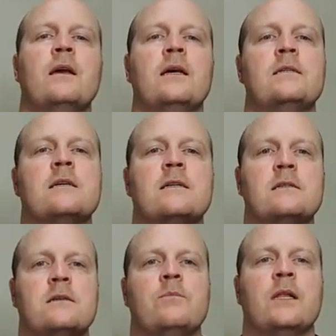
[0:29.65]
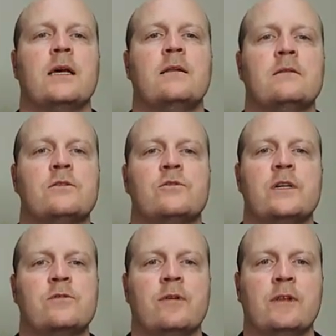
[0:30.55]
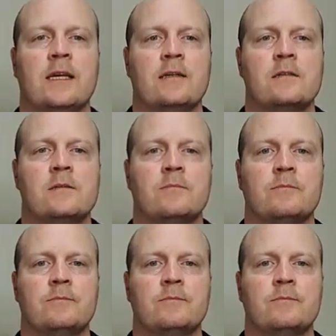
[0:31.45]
is going to stimulate the stretch reflex.